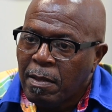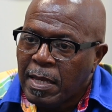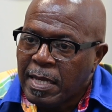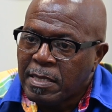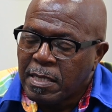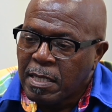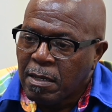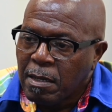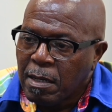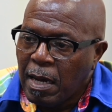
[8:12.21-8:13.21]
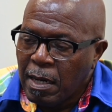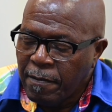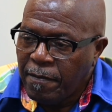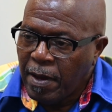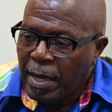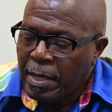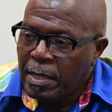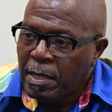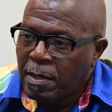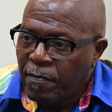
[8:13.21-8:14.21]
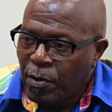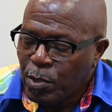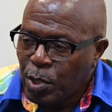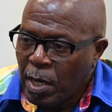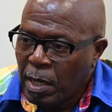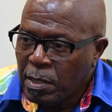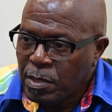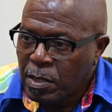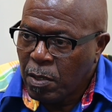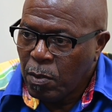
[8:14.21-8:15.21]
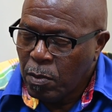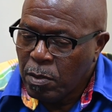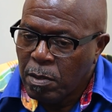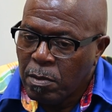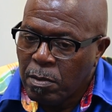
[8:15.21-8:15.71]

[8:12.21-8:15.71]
that's codified in the Virgin Islands Code.